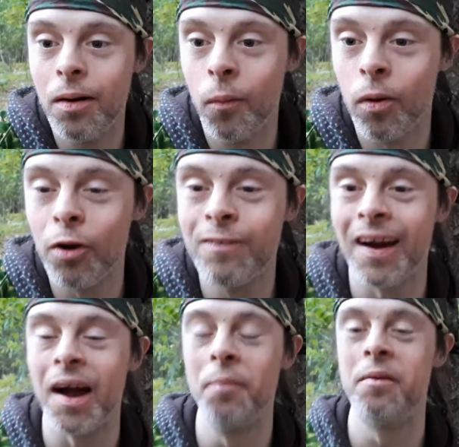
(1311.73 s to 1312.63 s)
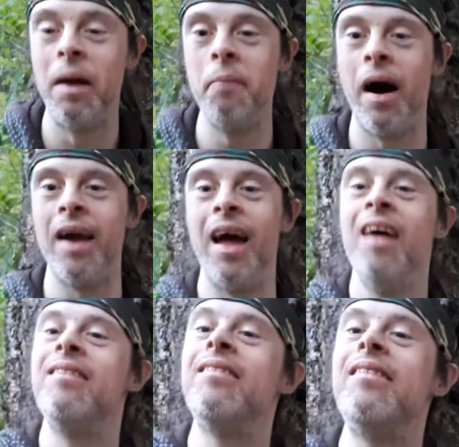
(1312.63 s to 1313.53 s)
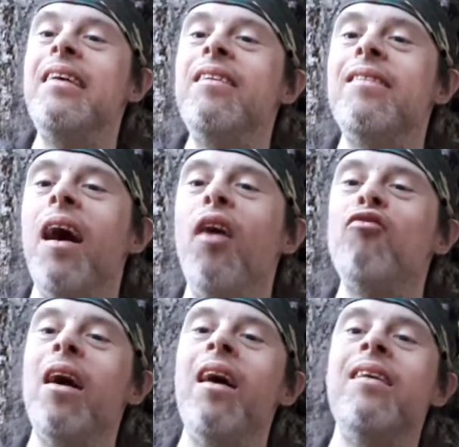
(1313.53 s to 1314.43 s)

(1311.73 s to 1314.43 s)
Where does that come to my mind? Seashells,